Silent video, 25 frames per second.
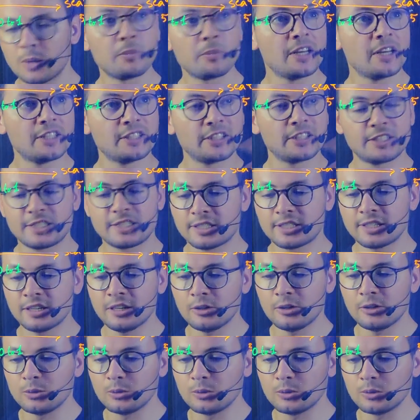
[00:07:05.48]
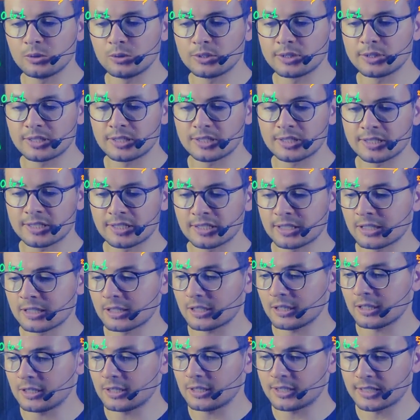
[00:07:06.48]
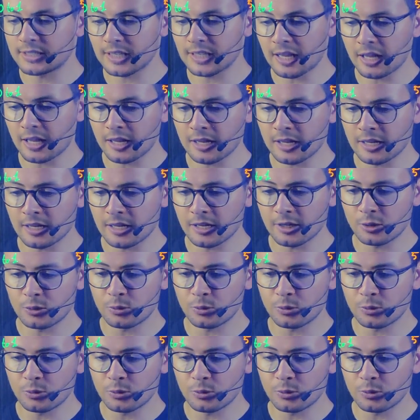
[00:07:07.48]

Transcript: But it's still, used, it's that uh,